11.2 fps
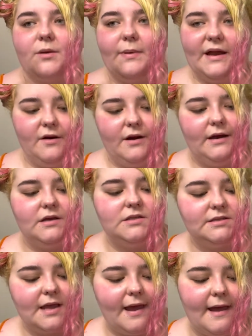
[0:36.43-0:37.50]

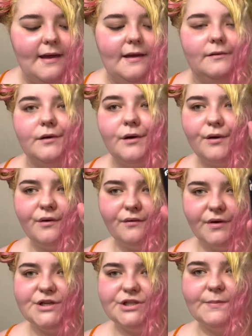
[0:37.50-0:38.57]
Paradise and
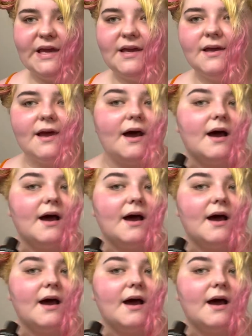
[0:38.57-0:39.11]
Virgin Pink.